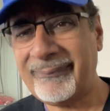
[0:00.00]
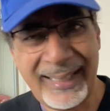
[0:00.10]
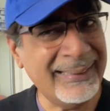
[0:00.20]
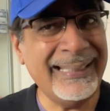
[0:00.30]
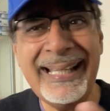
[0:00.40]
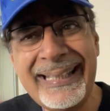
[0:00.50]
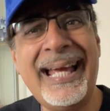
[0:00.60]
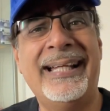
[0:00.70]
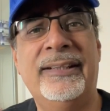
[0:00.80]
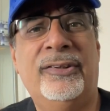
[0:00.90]
And getting
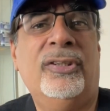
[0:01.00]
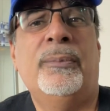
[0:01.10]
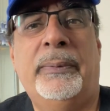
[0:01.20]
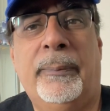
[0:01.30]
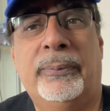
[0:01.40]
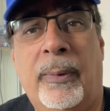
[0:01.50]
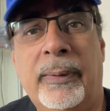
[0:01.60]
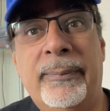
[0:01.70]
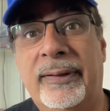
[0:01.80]
at it shouldn't be a problem,